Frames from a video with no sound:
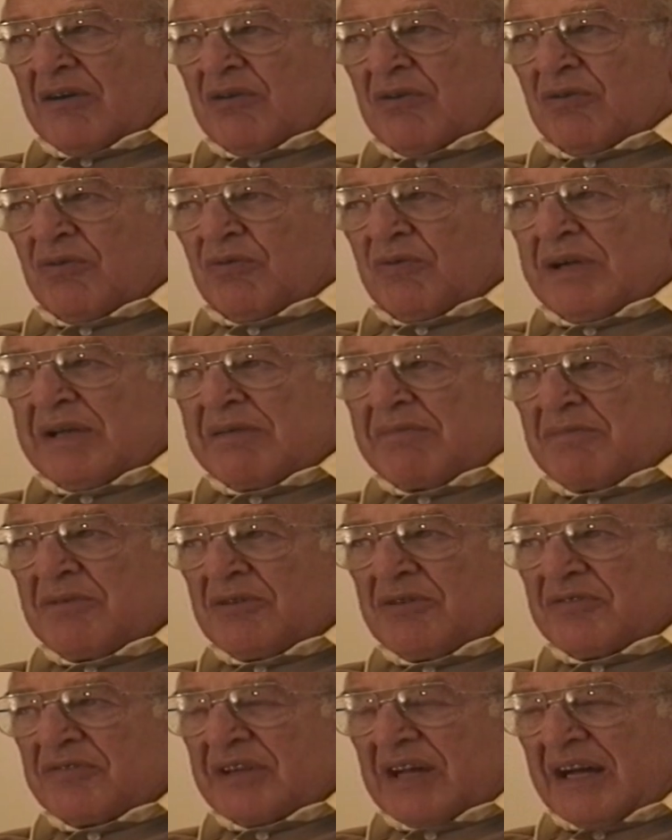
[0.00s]
We
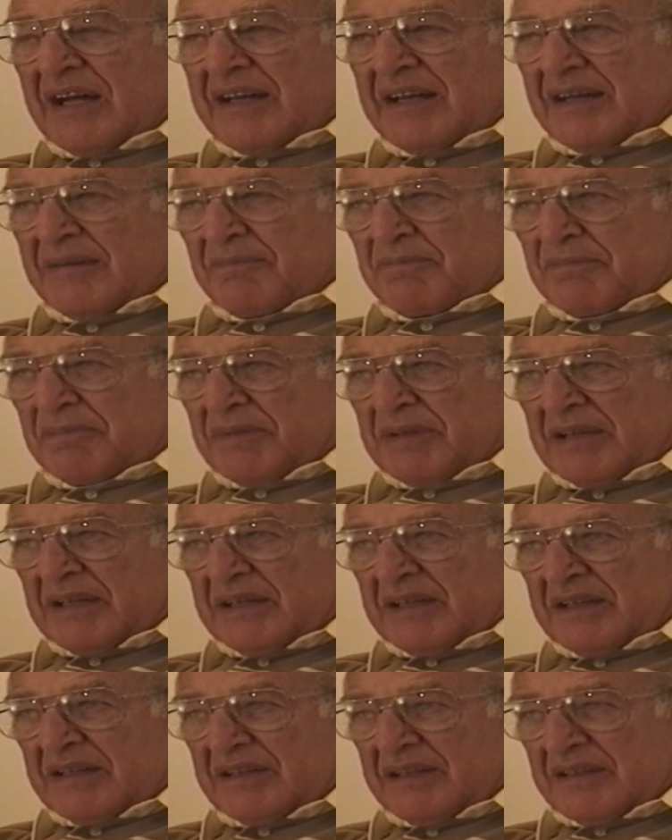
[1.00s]
moved on up
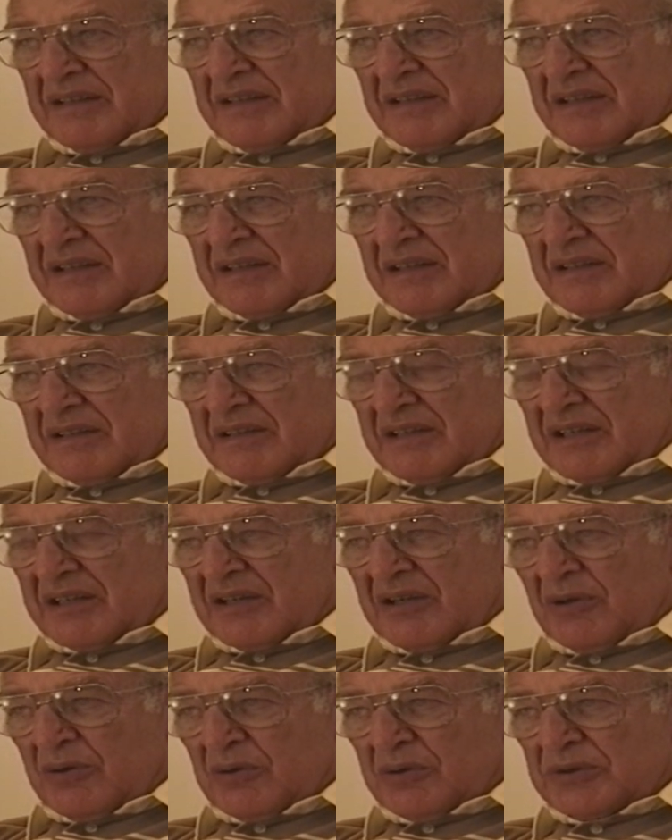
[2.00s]
the
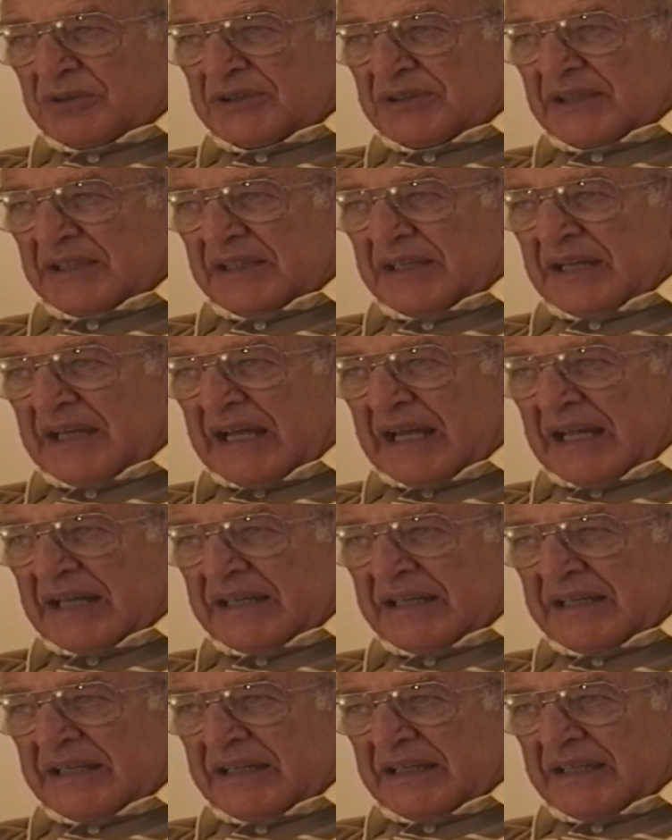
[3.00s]
coast, and
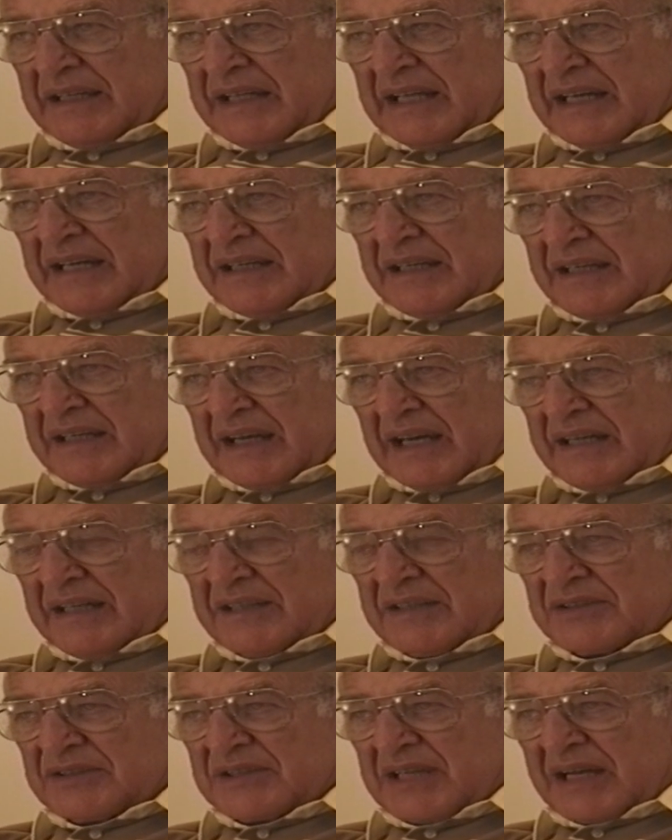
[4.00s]
then kind
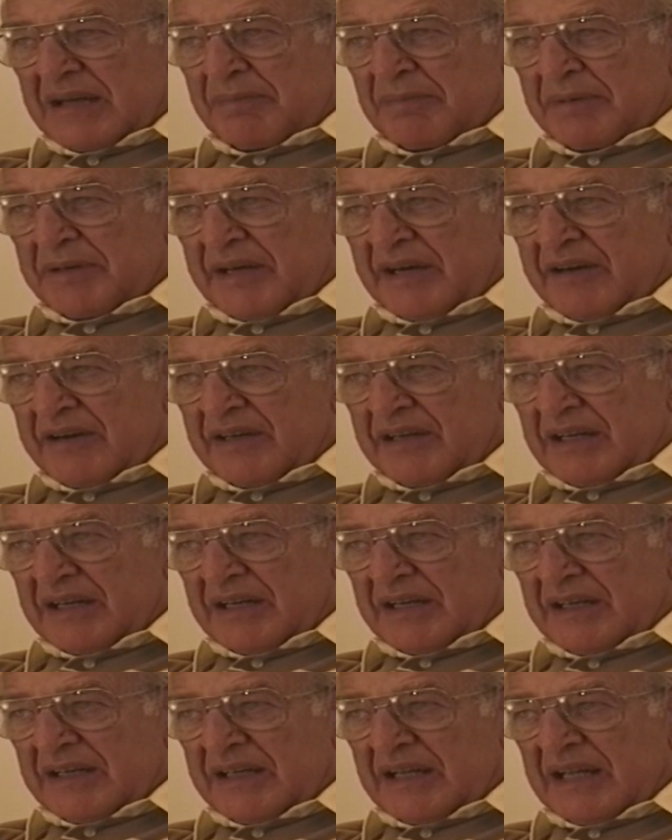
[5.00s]
of set up an
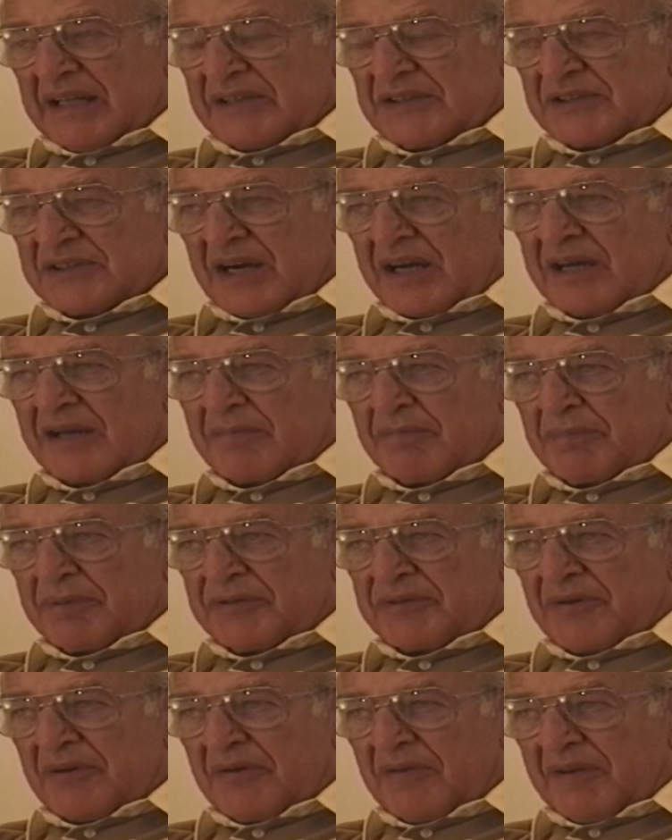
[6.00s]
area and started
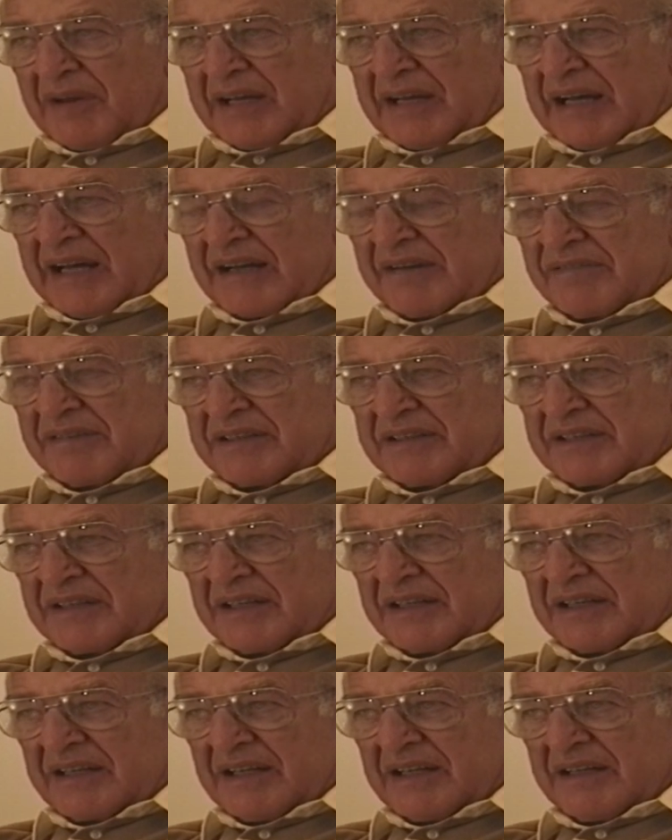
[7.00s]
patrolling out of it,
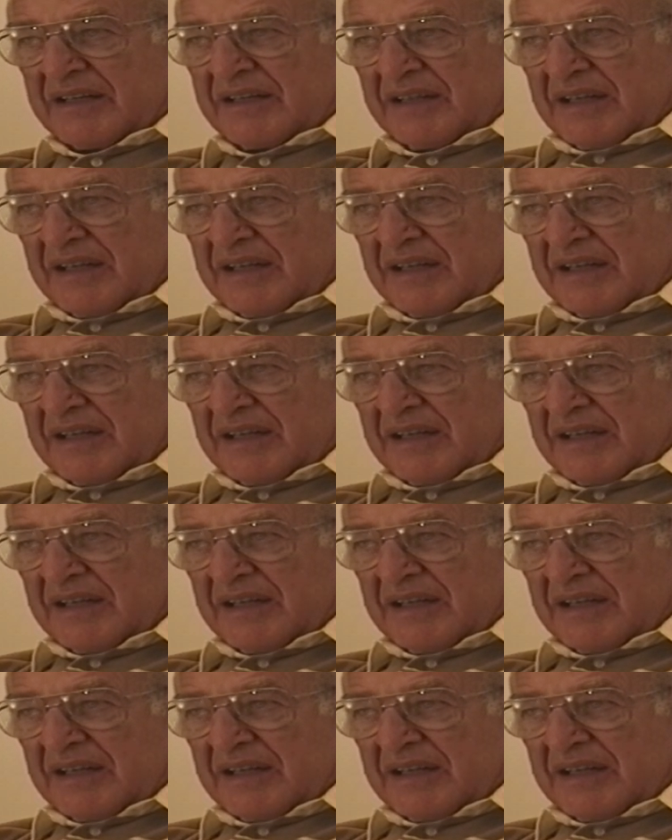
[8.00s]
and